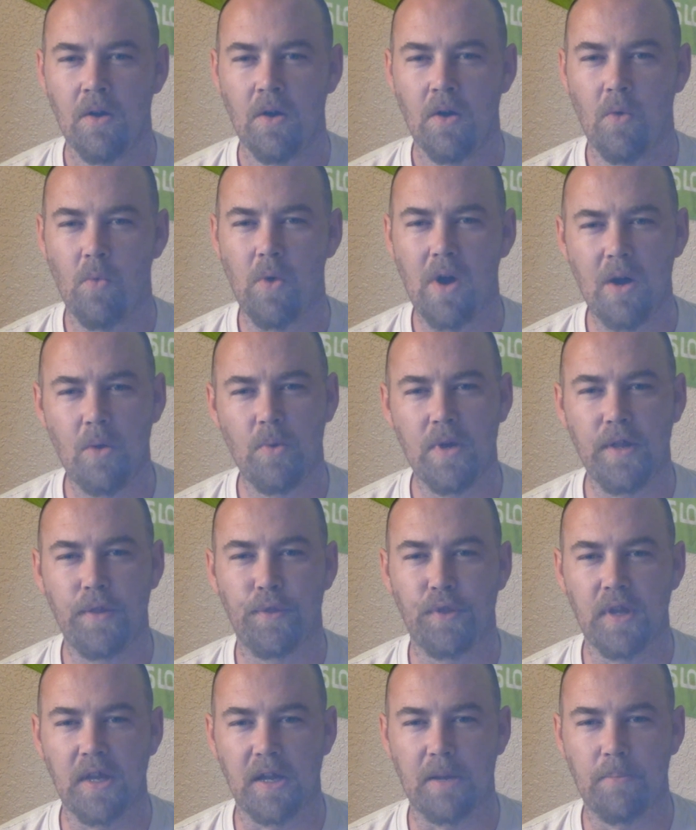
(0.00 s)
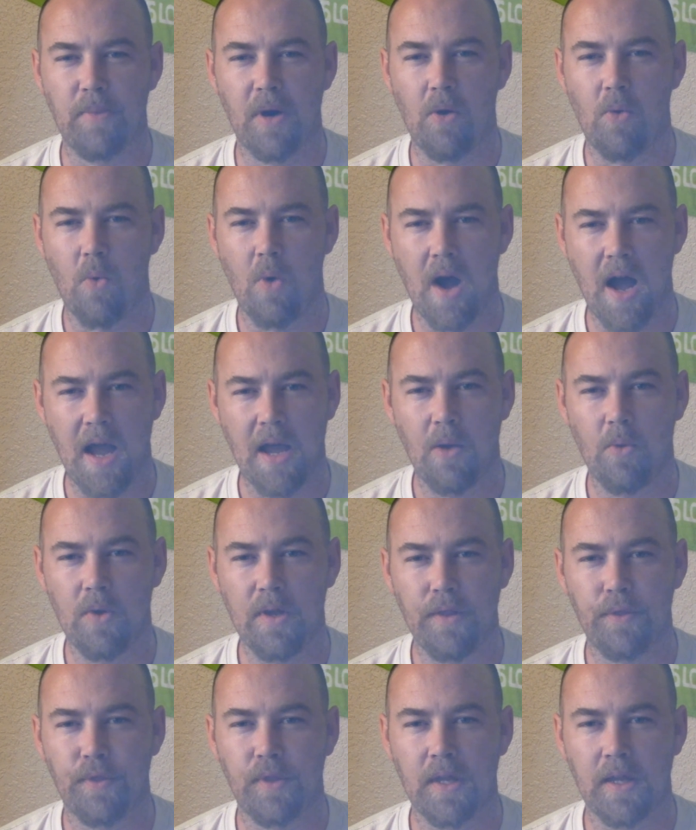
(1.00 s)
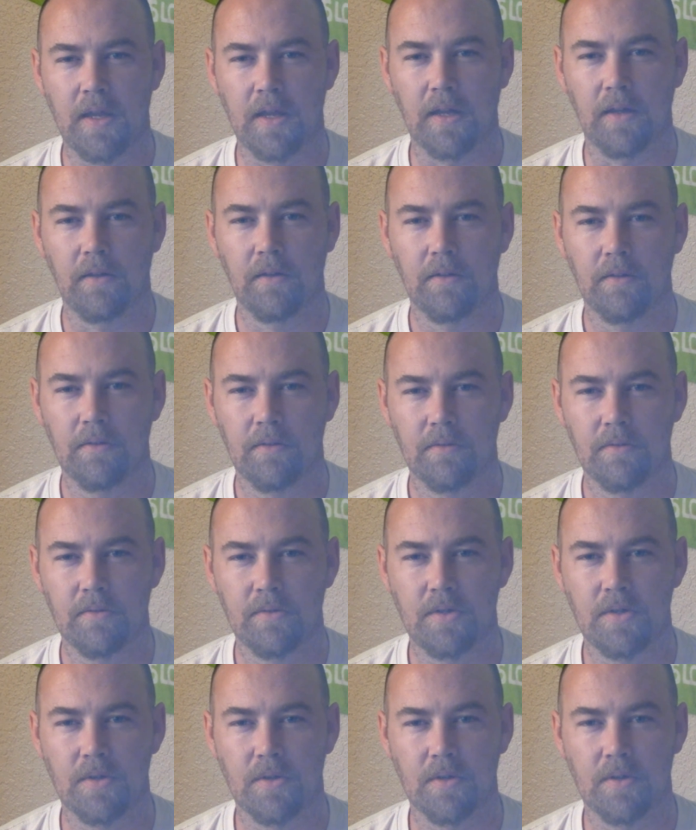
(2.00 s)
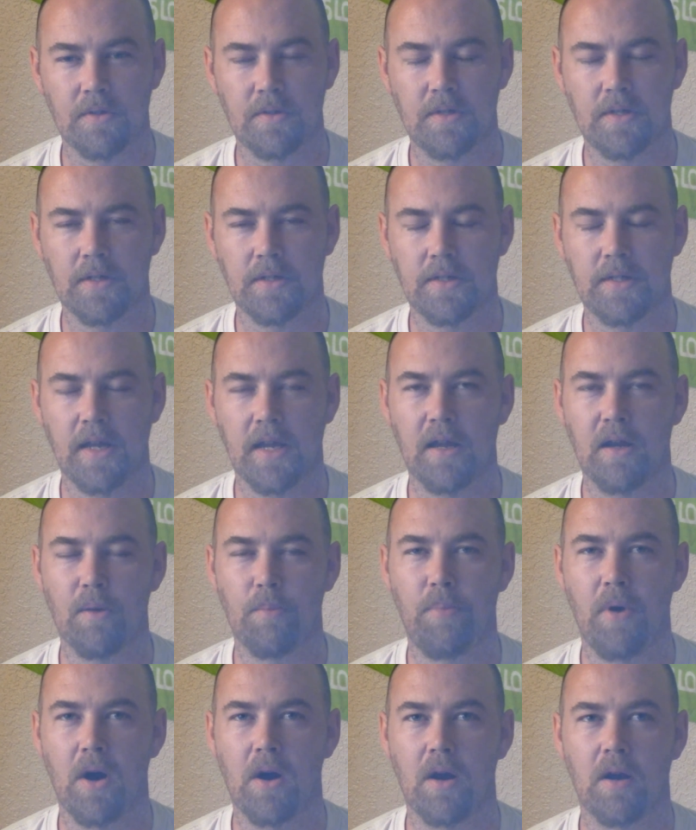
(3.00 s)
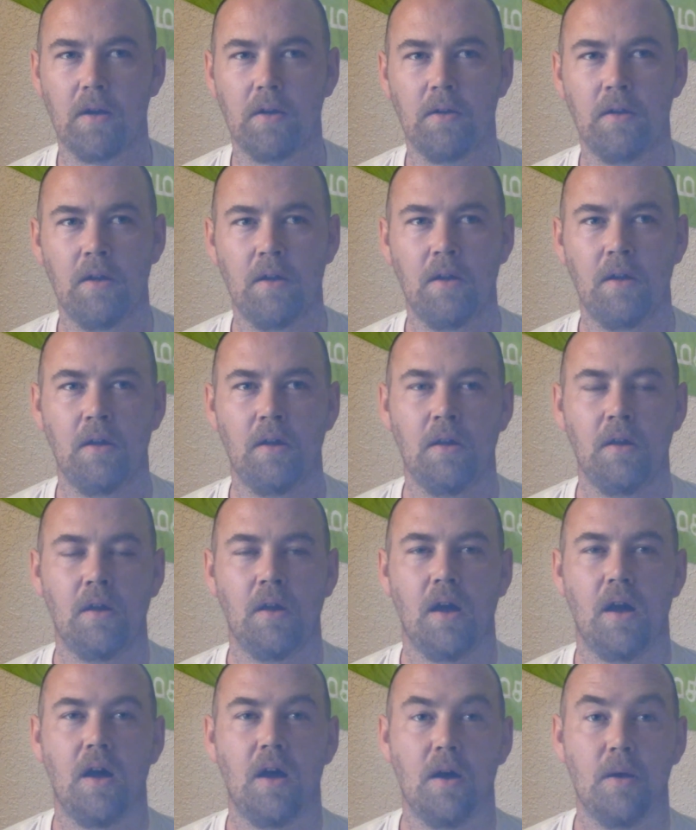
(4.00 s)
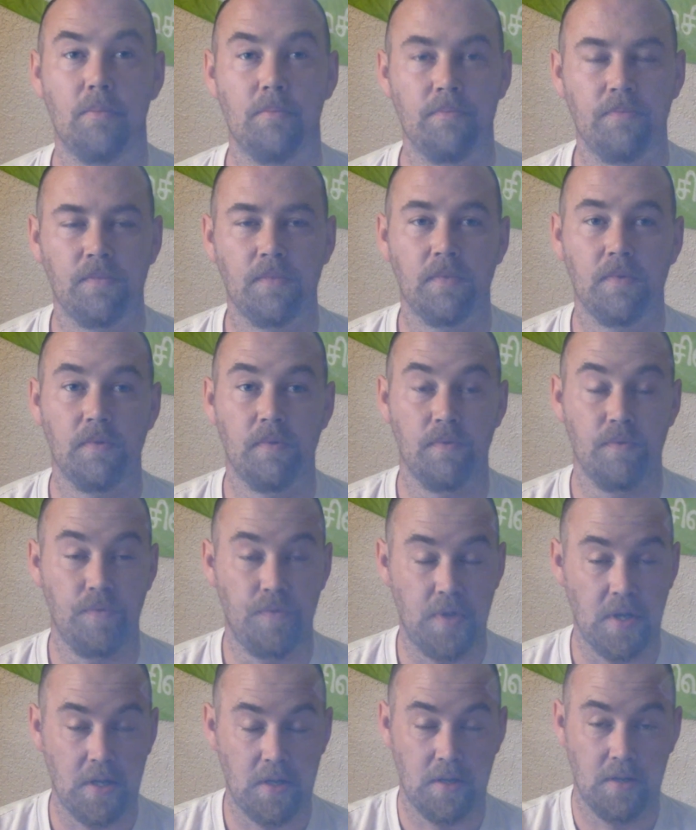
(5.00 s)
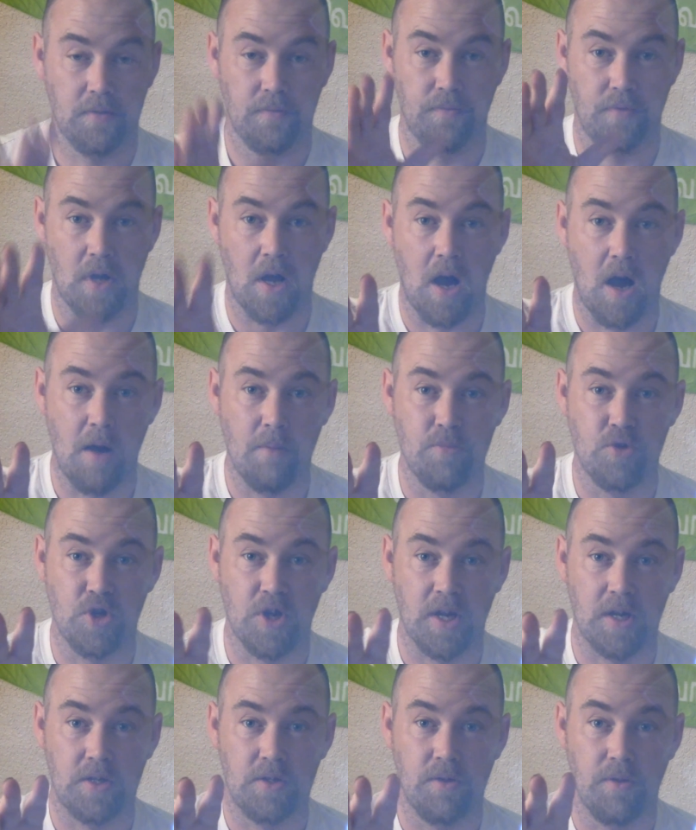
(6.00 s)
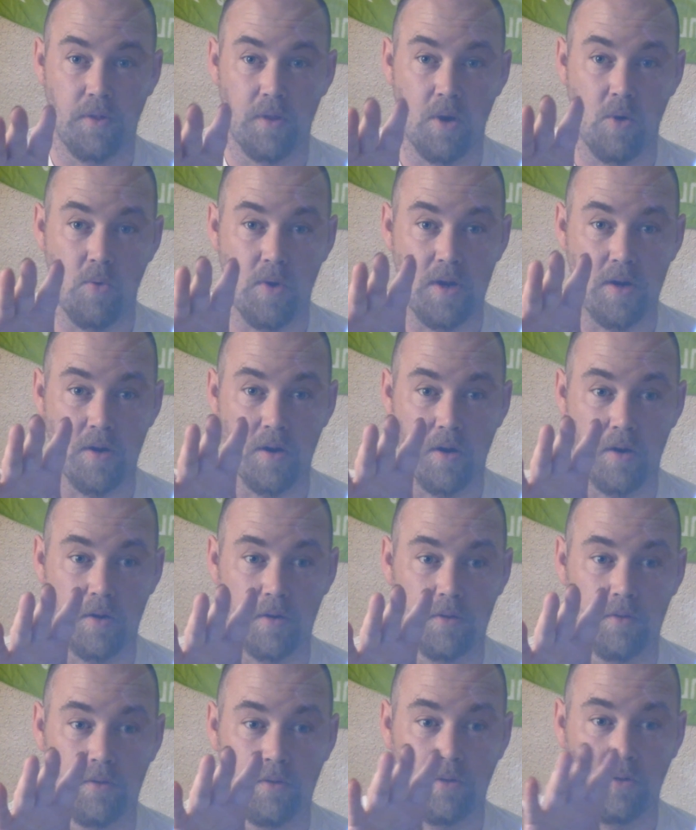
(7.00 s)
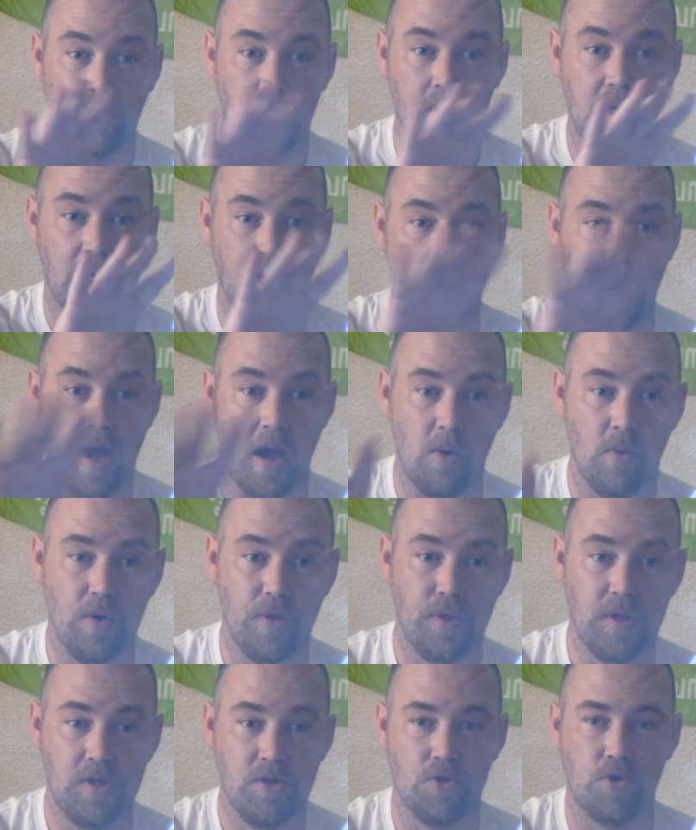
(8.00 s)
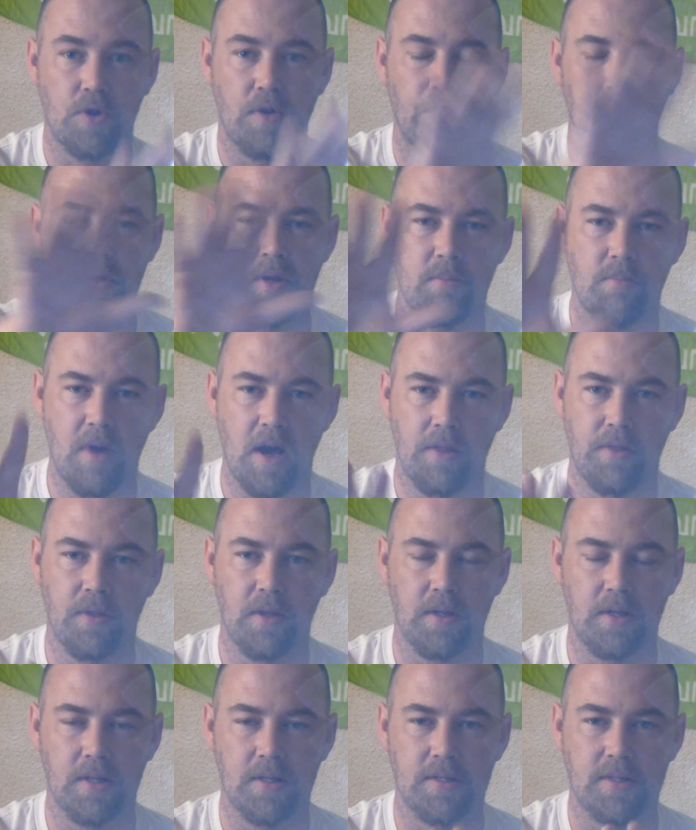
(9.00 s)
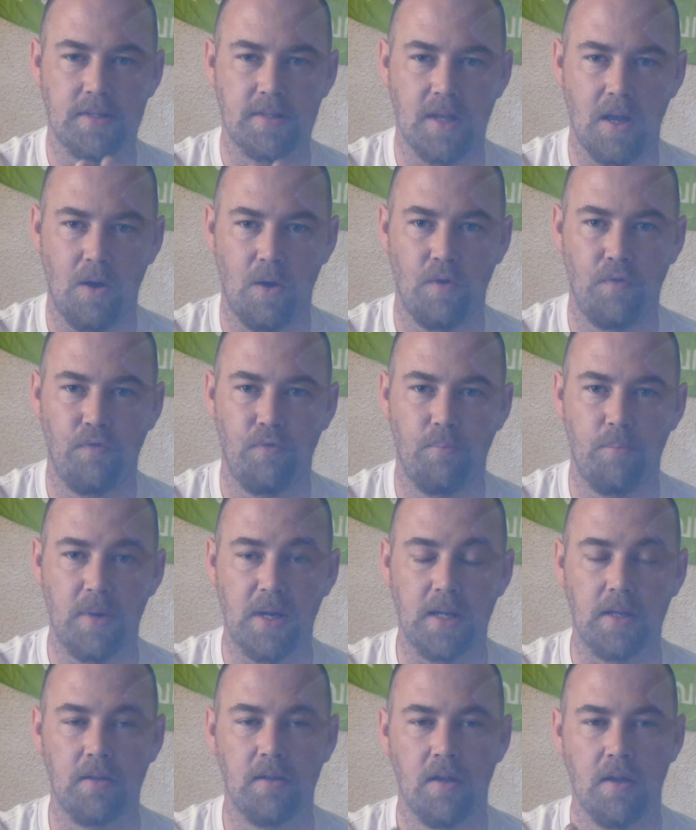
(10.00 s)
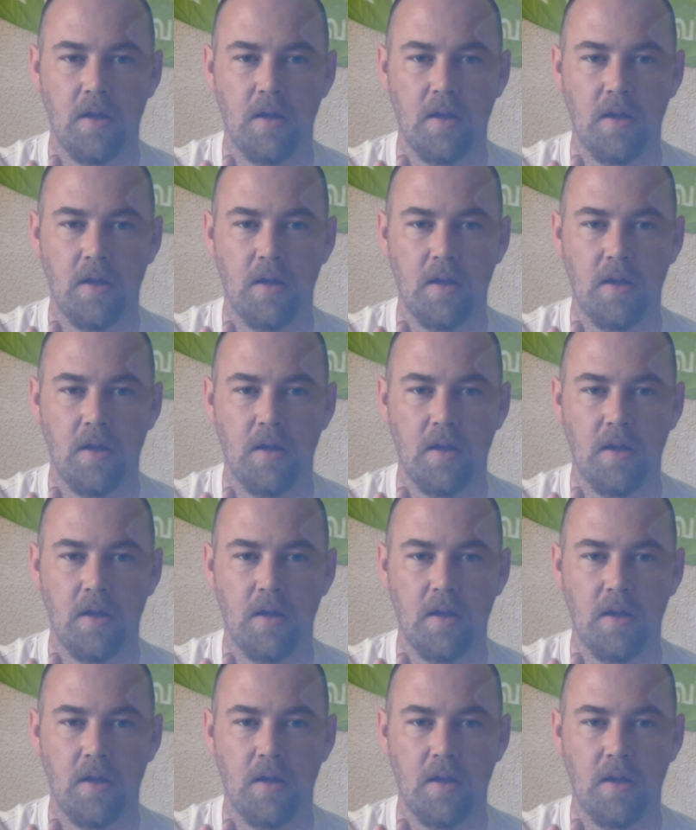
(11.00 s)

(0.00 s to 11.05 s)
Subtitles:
what we think, but why we think it. To take apart the object that we are looking at within Trivium method itself, but